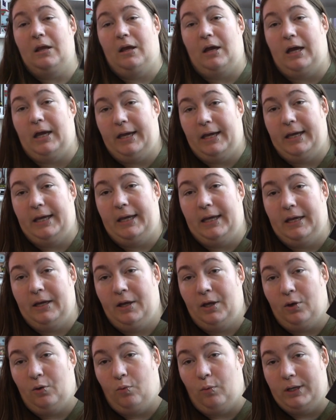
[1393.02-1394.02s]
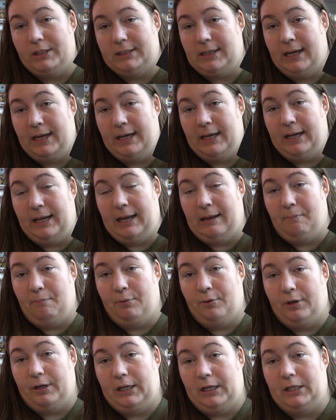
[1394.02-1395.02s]
I went ahead and
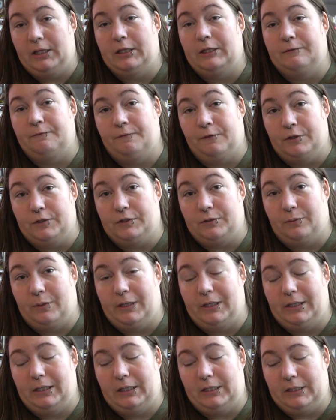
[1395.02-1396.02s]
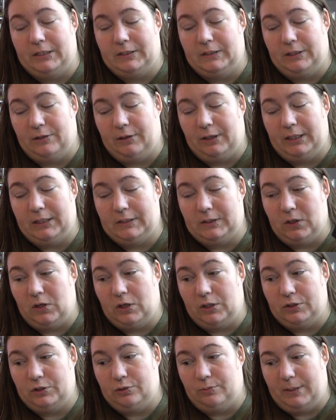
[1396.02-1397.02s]
put in the first one in the series
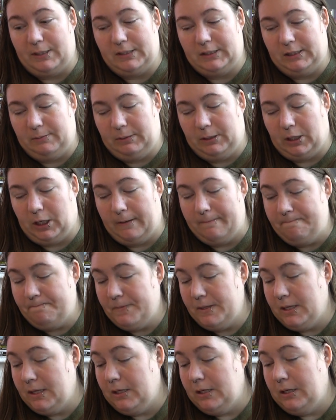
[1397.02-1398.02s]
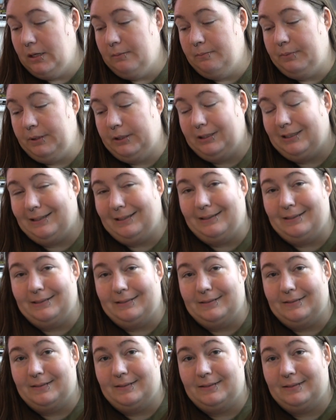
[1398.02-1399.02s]
onto my TBR
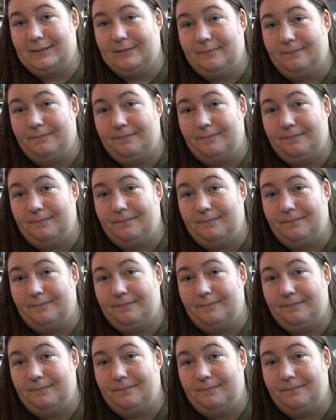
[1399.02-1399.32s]
because